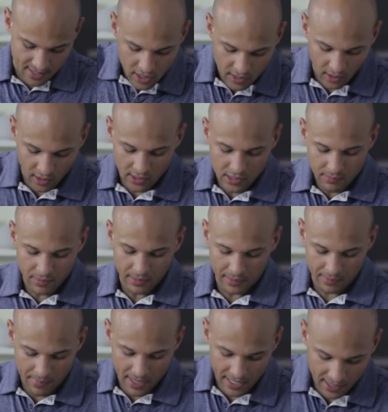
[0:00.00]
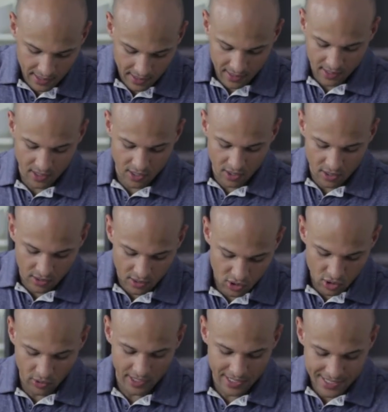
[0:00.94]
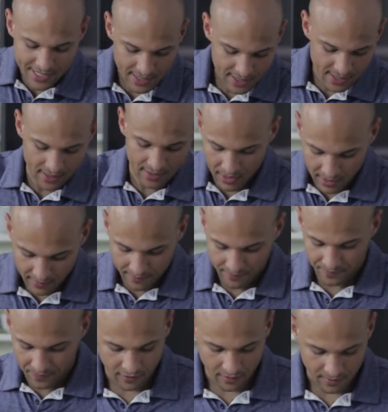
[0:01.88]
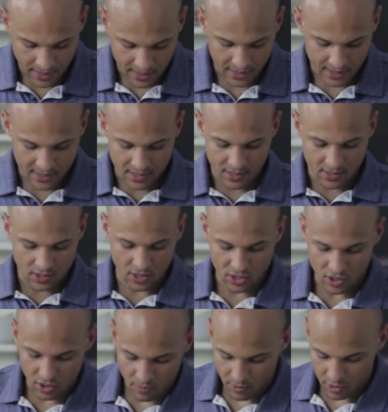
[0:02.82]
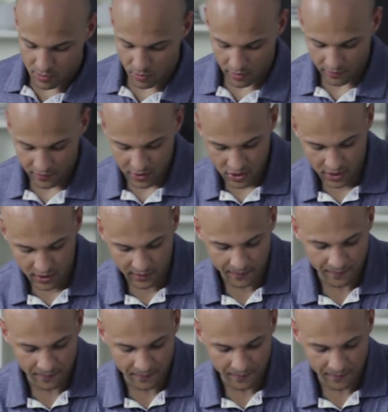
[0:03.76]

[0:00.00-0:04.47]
You can ultimately make good choices, but for me, this is just so much more efficient.